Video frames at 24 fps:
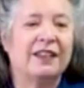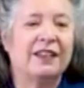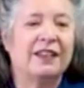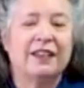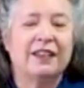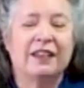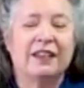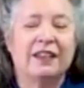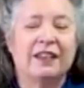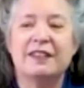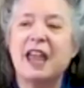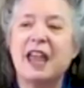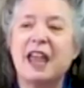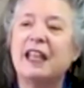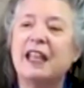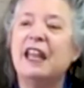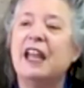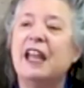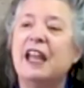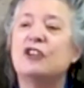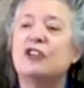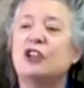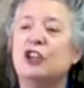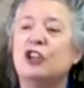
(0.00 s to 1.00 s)
The second
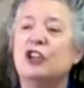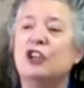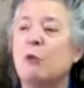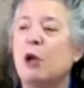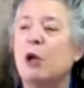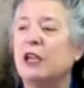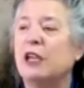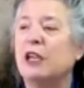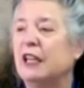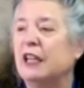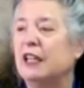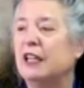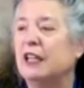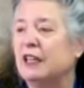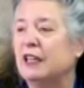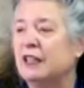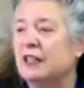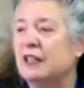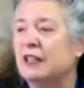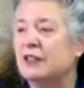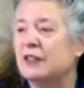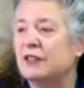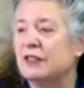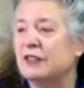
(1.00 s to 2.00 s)
answer you might get
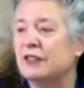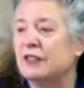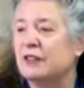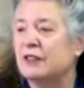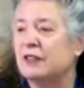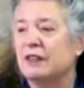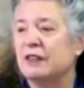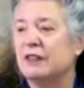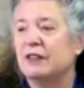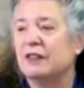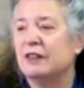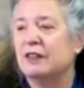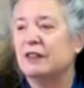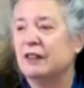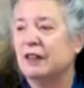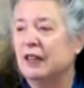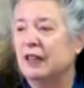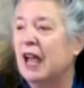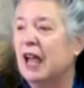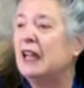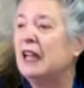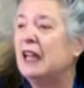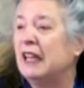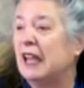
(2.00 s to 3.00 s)
is
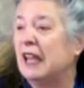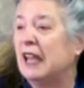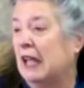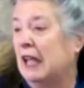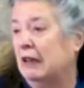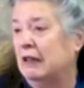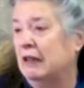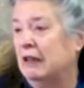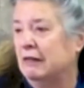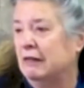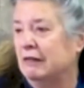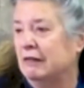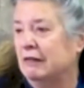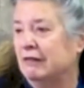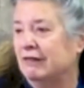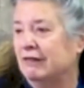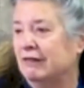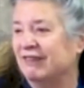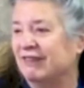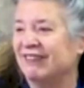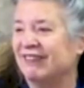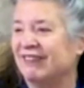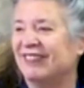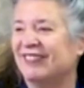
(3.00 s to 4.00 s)
not yet.
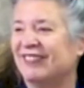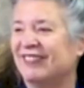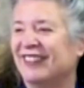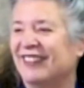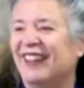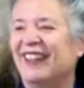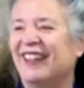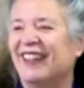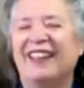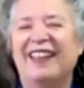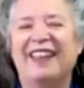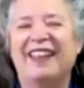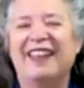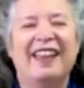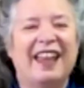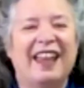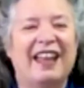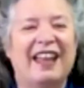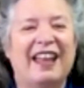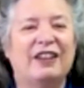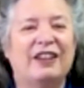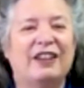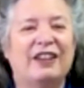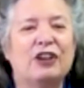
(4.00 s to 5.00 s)

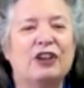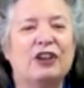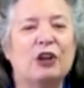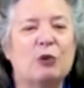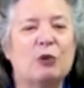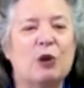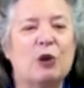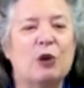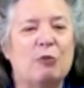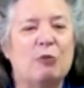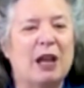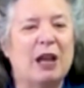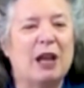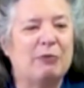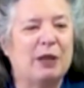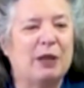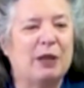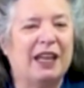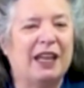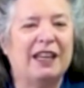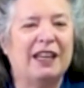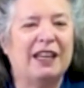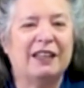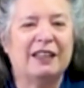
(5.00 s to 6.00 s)
And the third one might
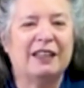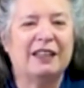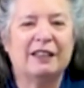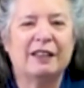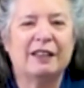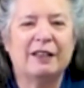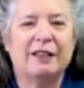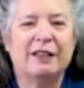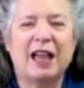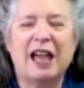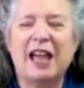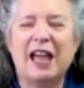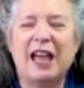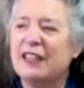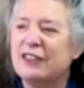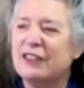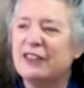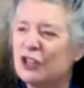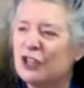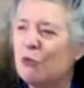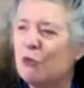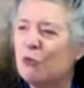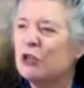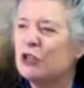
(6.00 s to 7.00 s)
be, I had
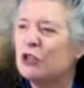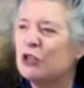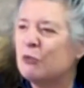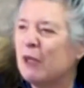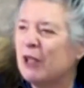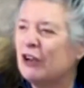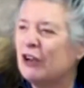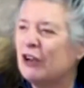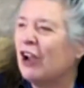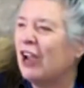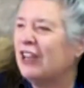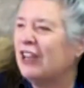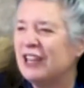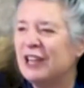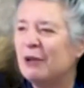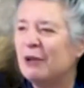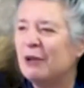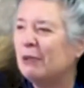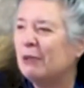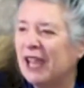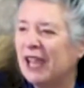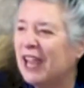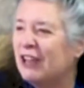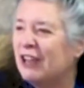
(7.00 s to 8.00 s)
so much better idea
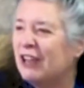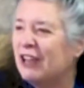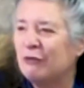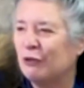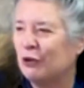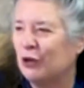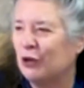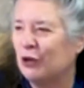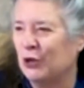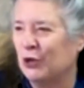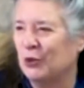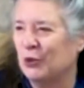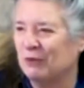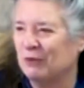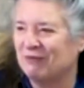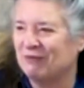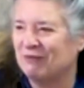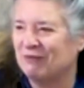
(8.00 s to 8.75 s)
planned for you.